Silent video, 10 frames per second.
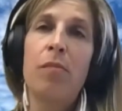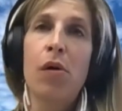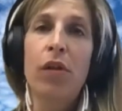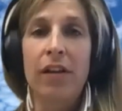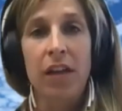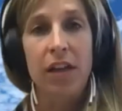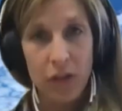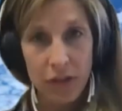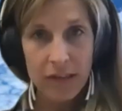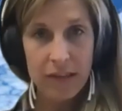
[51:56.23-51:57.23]
pulling the
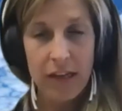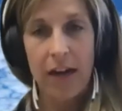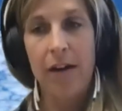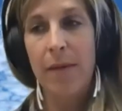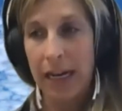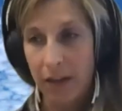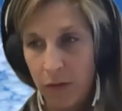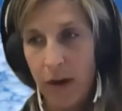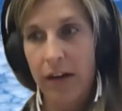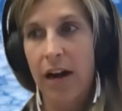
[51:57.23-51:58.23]
adults um, out of
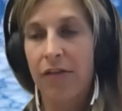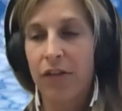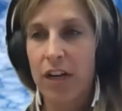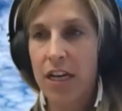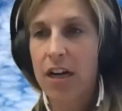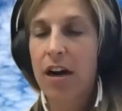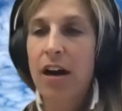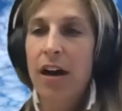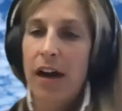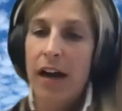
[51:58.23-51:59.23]
the water every year.